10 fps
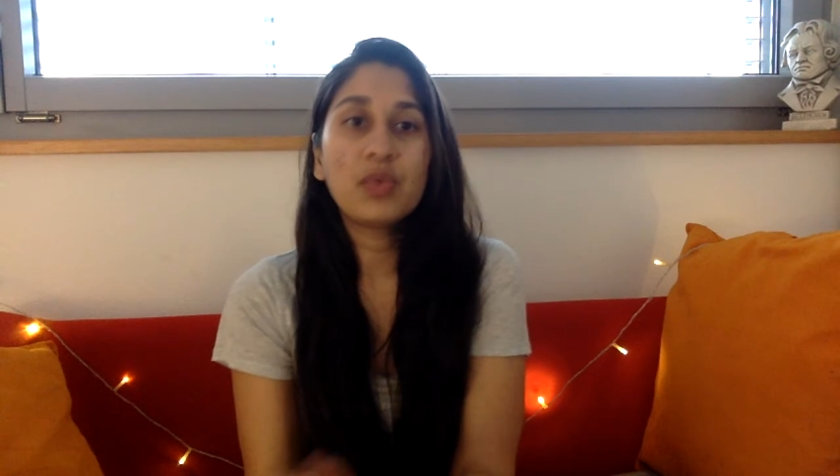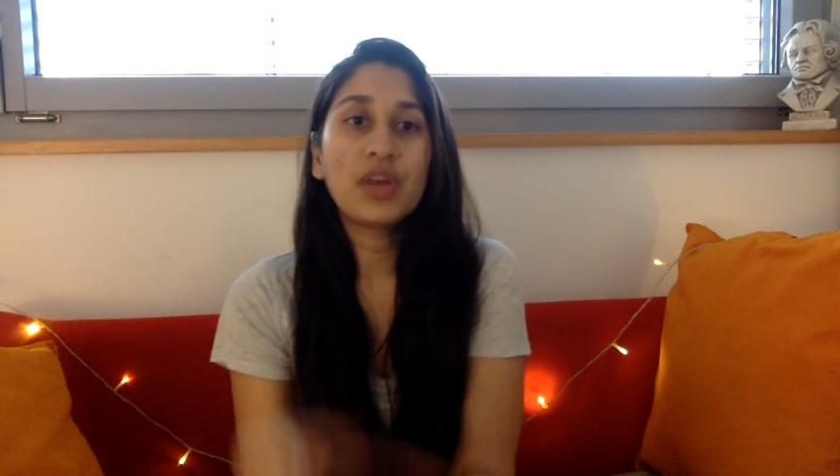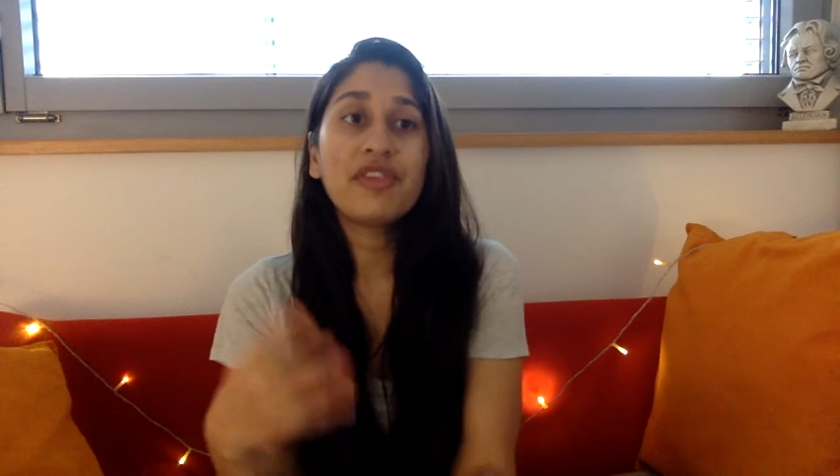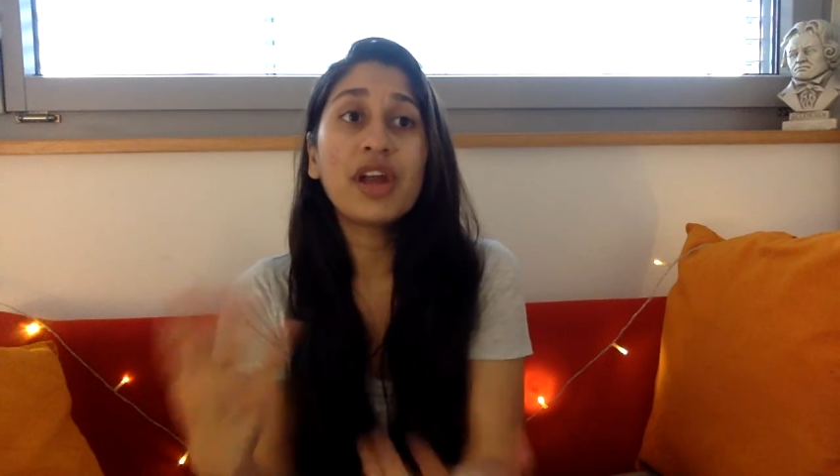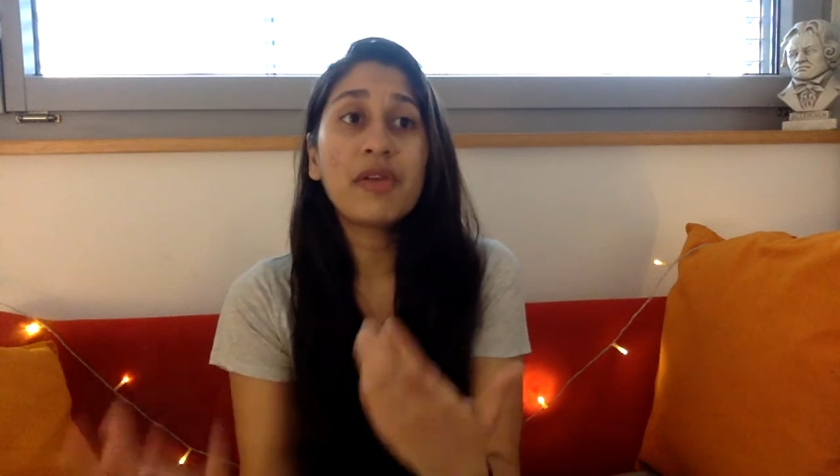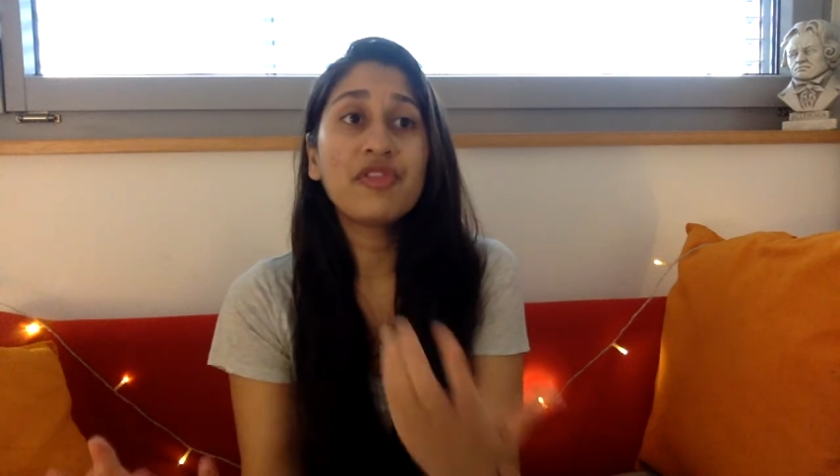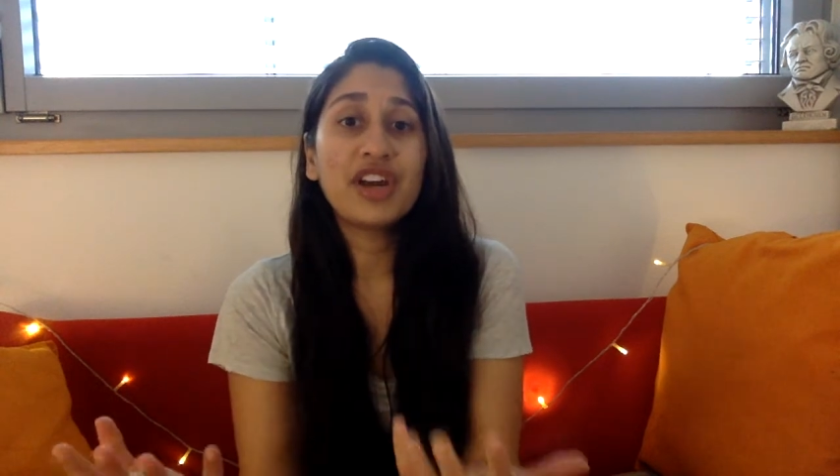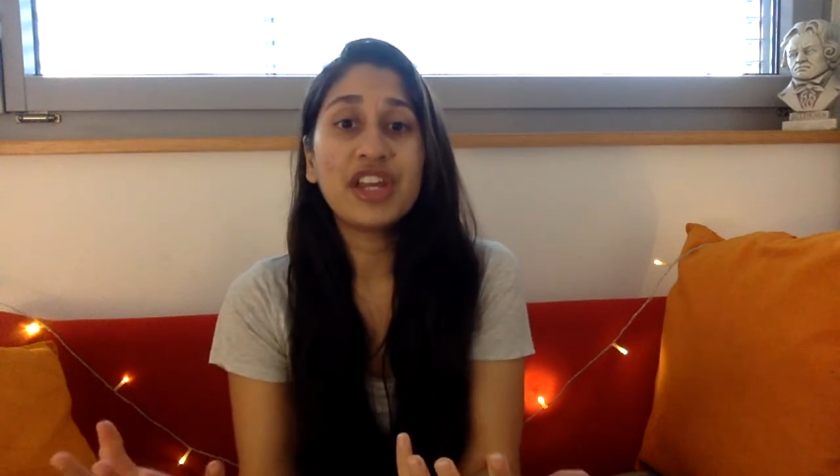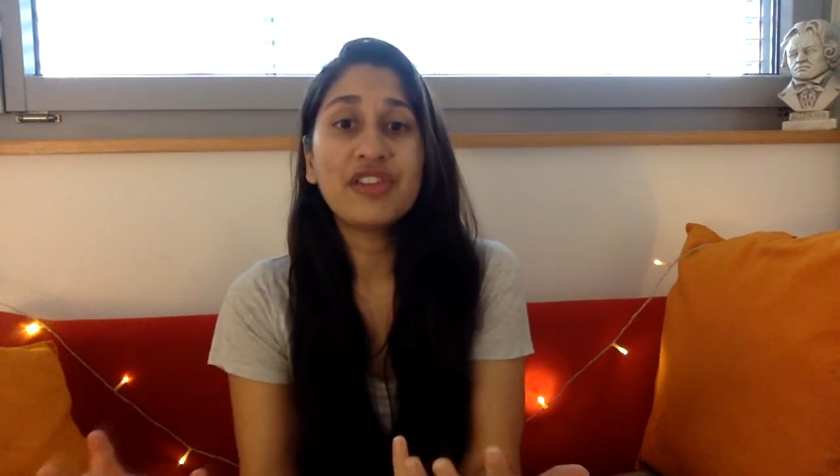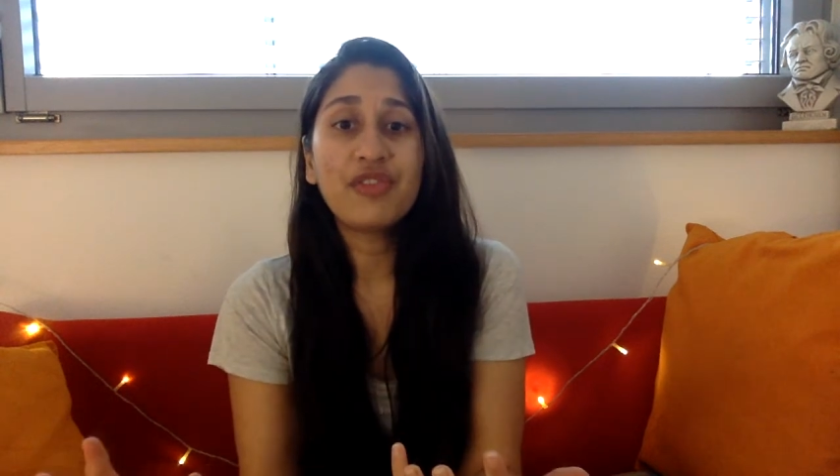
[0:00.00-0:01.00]
whatever I'm
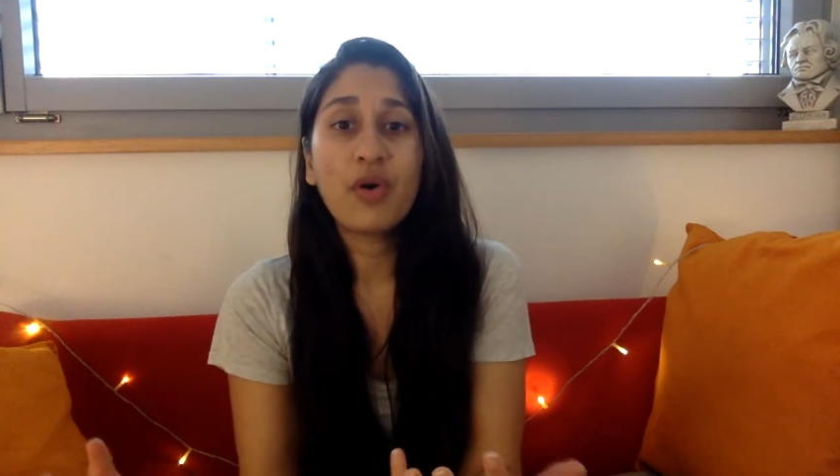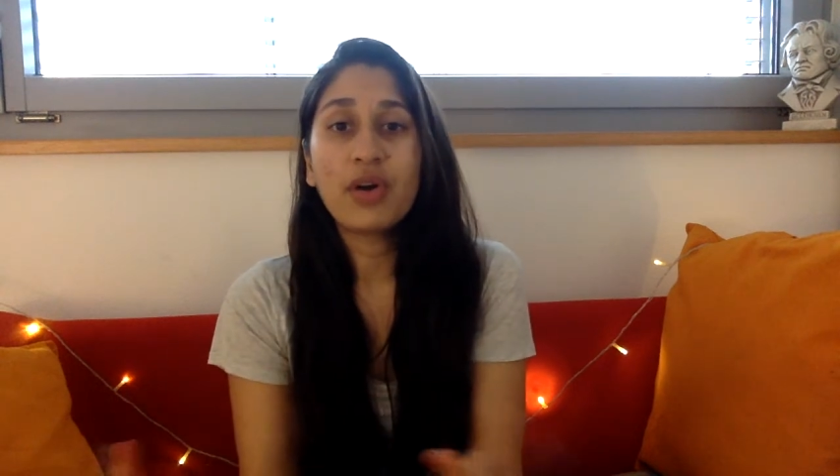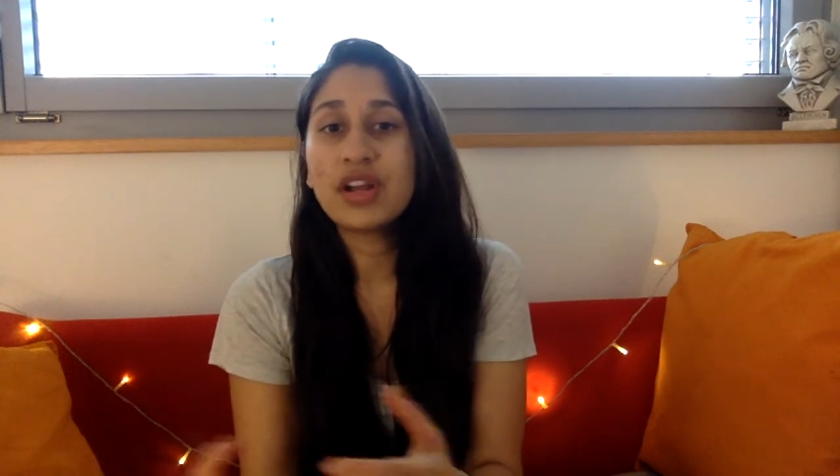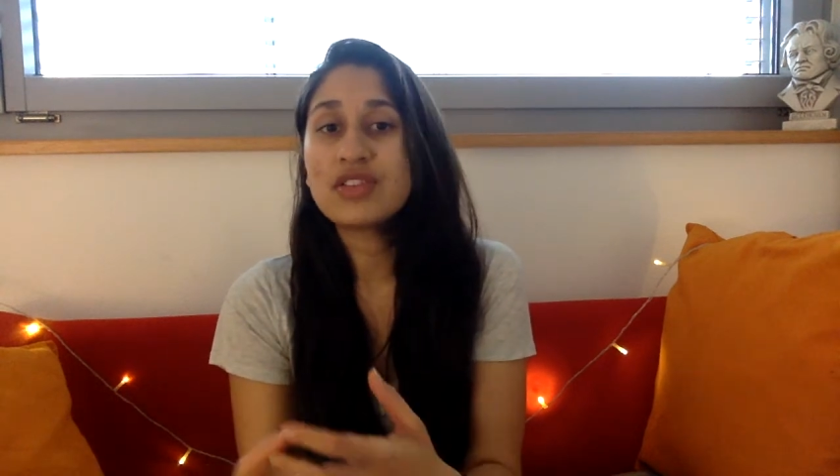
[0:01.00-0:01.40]
worrying for